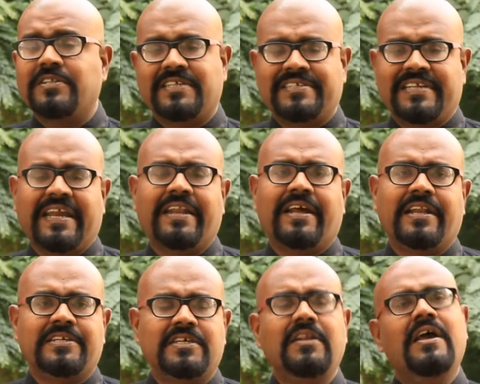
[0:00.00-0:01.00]
This is the second
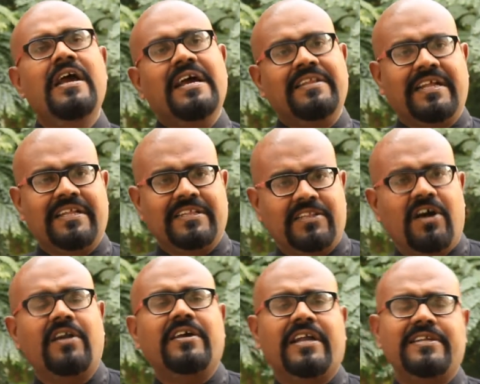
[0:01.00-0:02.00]
condition. Then the
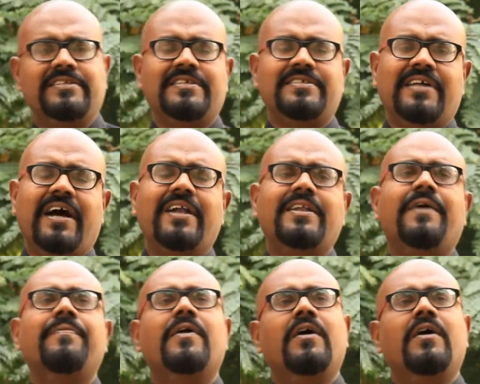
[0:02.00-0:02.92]
third condition is that